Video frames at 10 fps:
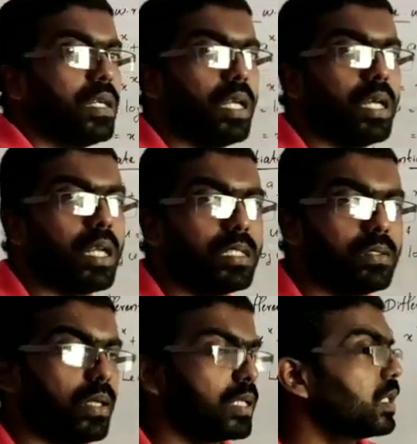A
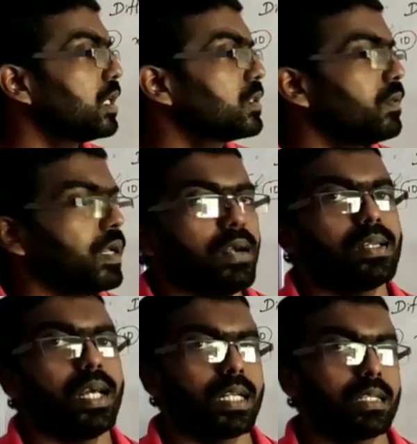raised to x also we
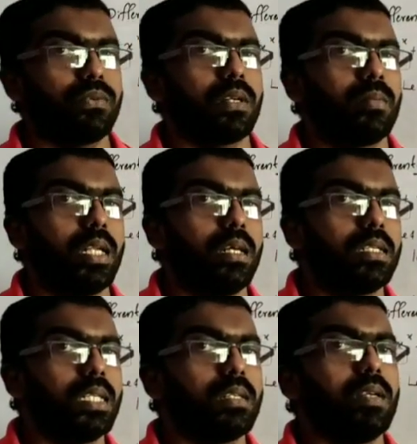have direct
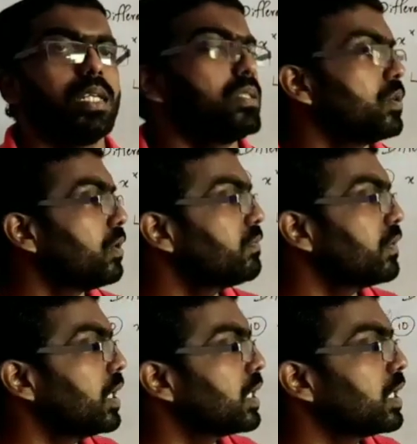formula. Derivative
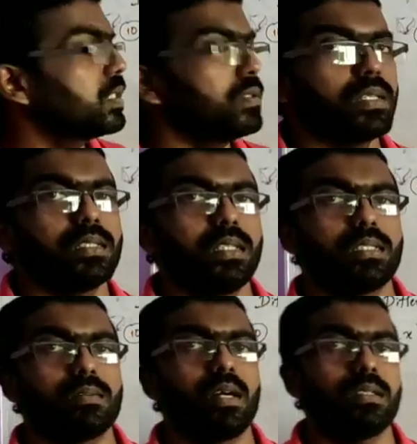of a raised to x
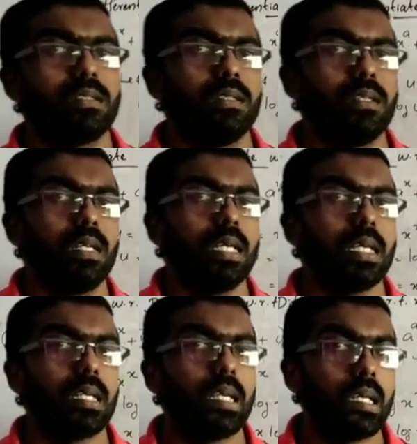is what?
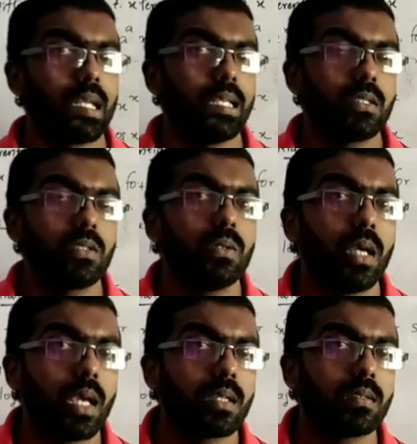A raised
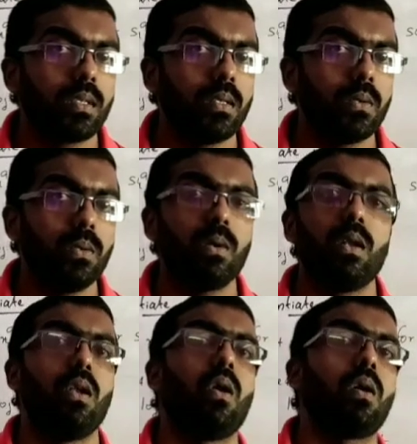to x into
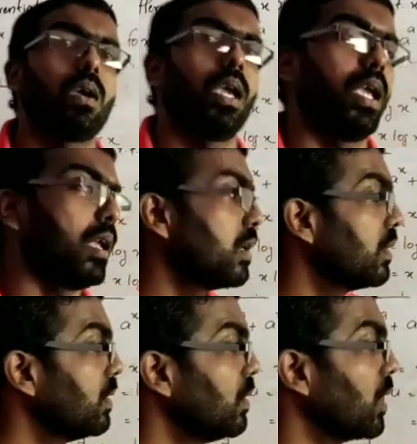log
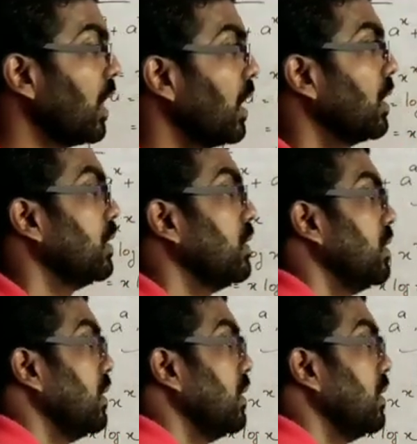a. Okay,